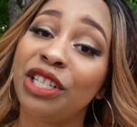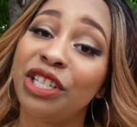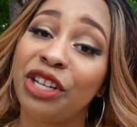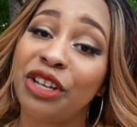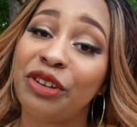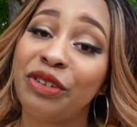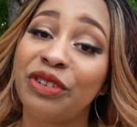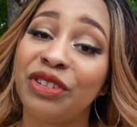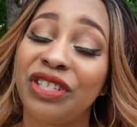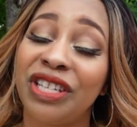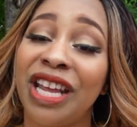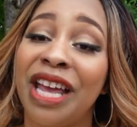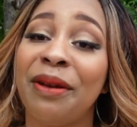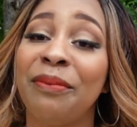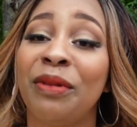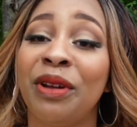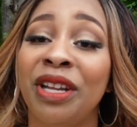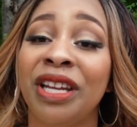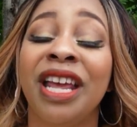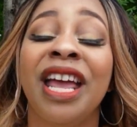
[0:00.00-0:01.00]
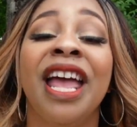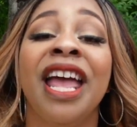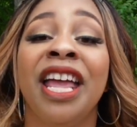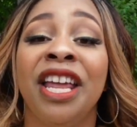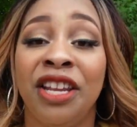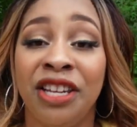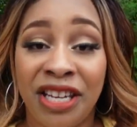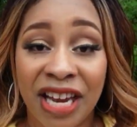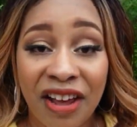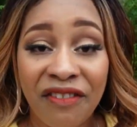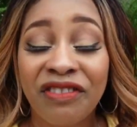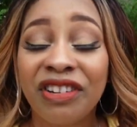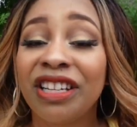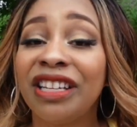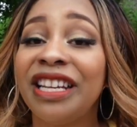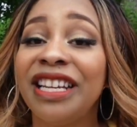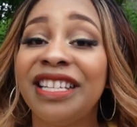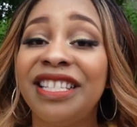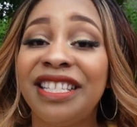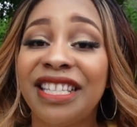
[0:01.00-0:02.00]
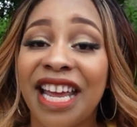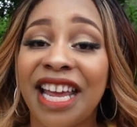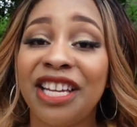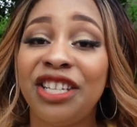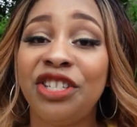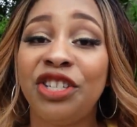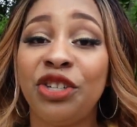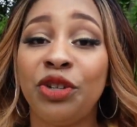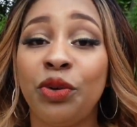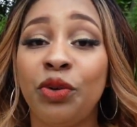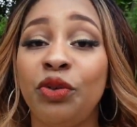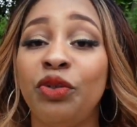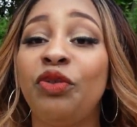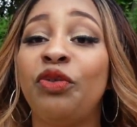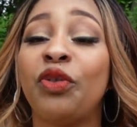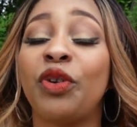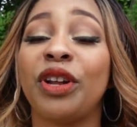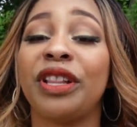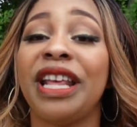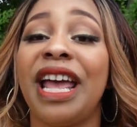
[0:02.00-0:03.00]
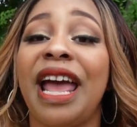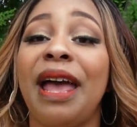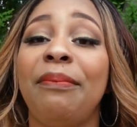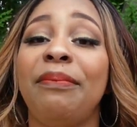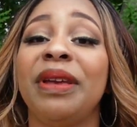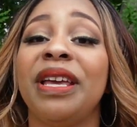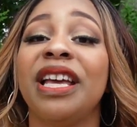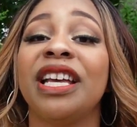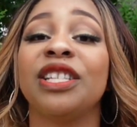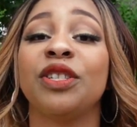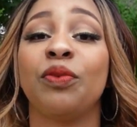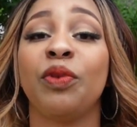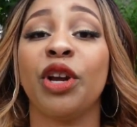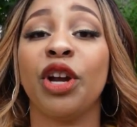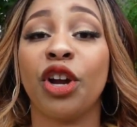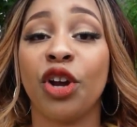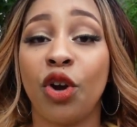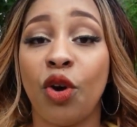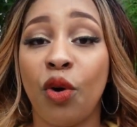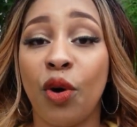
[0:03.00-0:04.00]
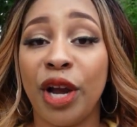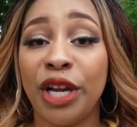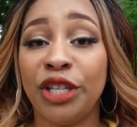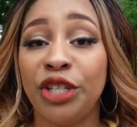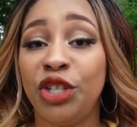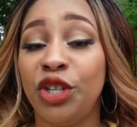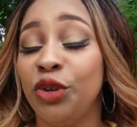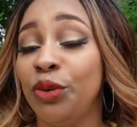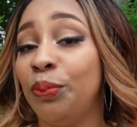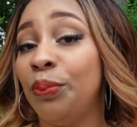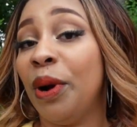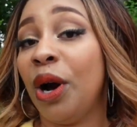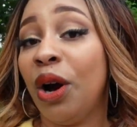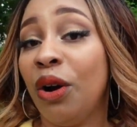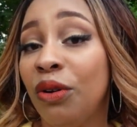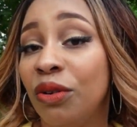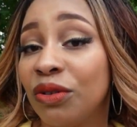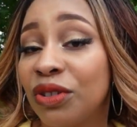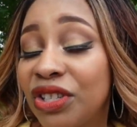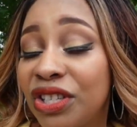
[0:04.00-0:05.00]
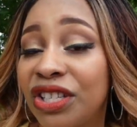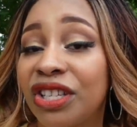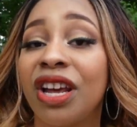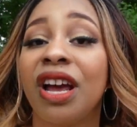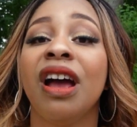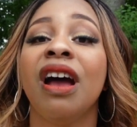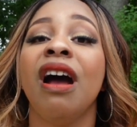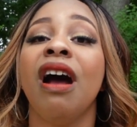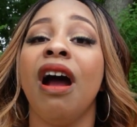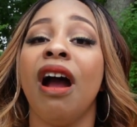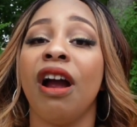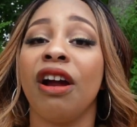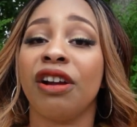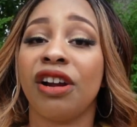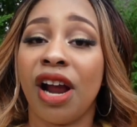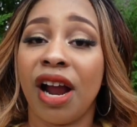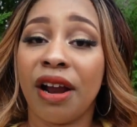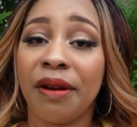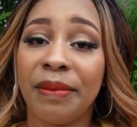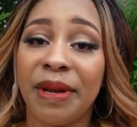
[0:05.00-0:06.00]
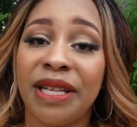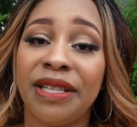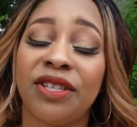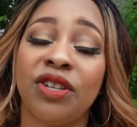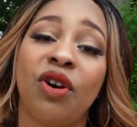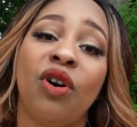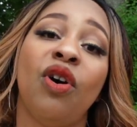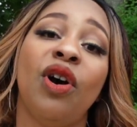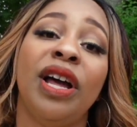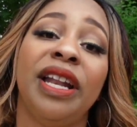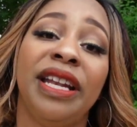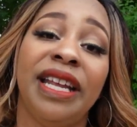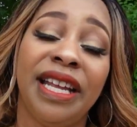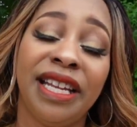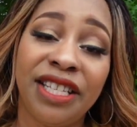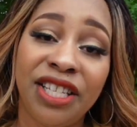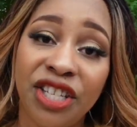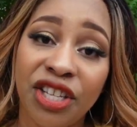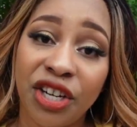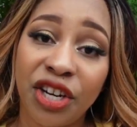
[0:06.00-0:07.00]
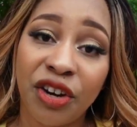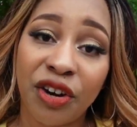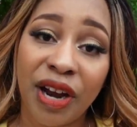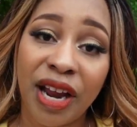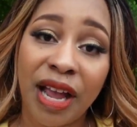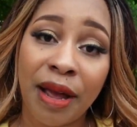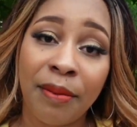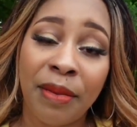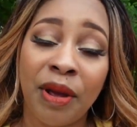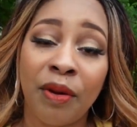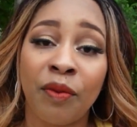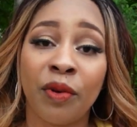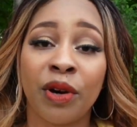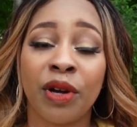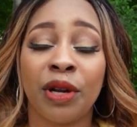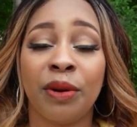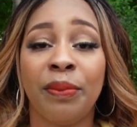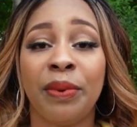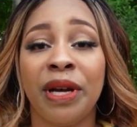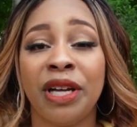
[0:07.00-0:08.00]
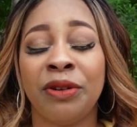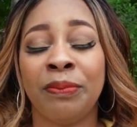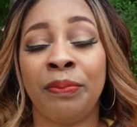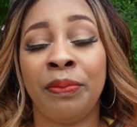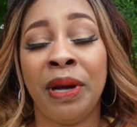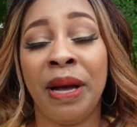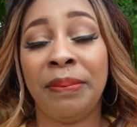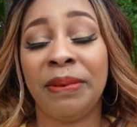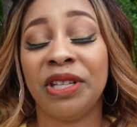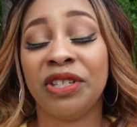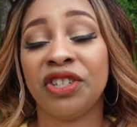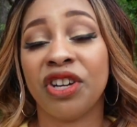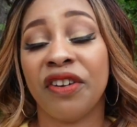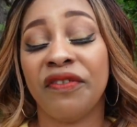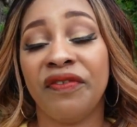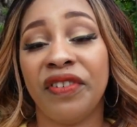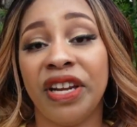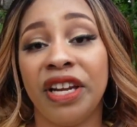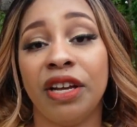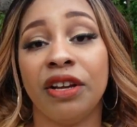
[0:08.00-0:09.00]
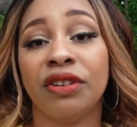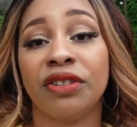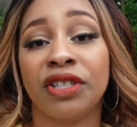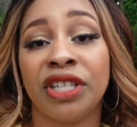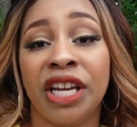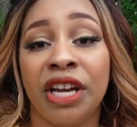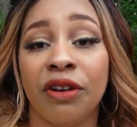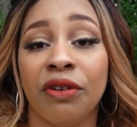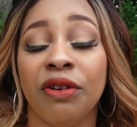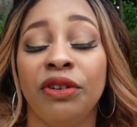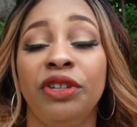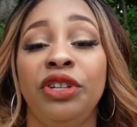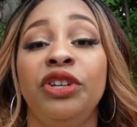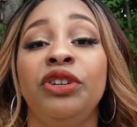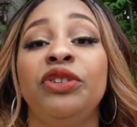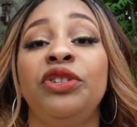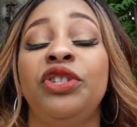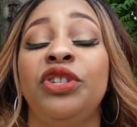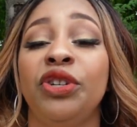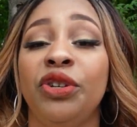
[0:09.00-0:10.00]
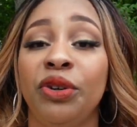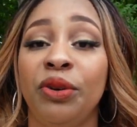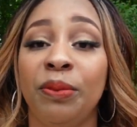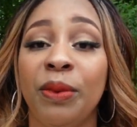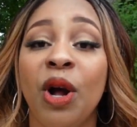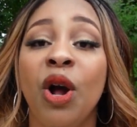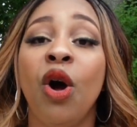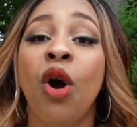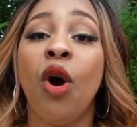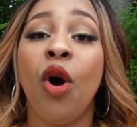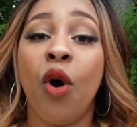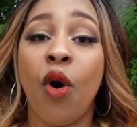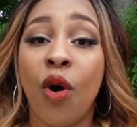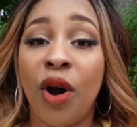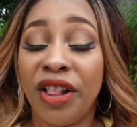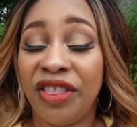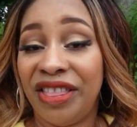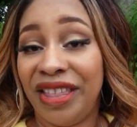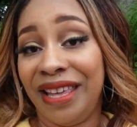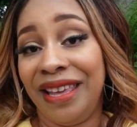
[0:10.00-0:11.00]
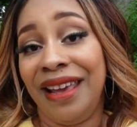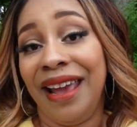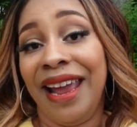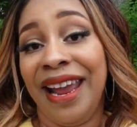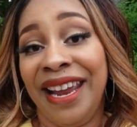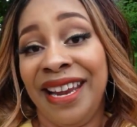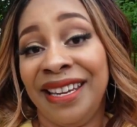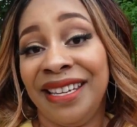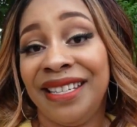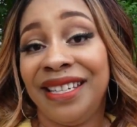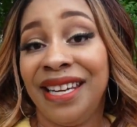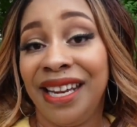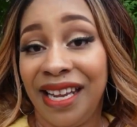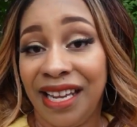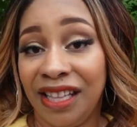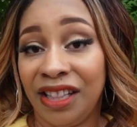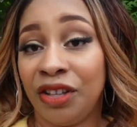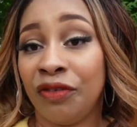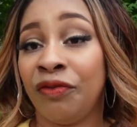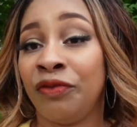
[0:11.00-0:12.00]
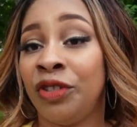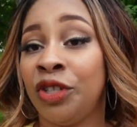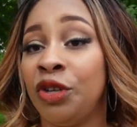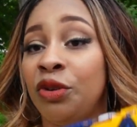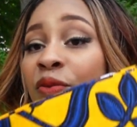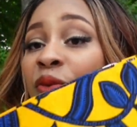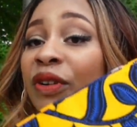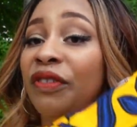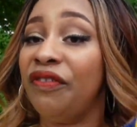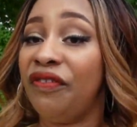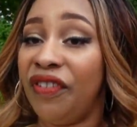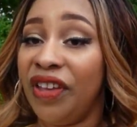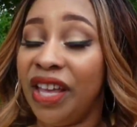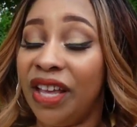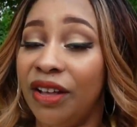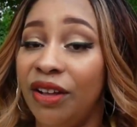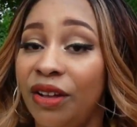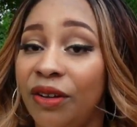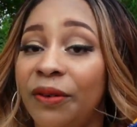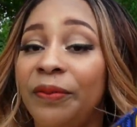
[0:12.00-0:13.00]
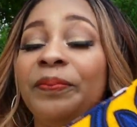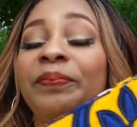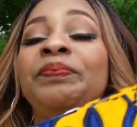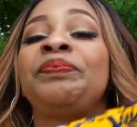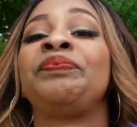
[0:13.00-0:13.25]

to use yet, but definitely stay tuned for that, because we are going to post our garments on Instagram, and we're going to publish our videos here on YouTube on the 18th to reveal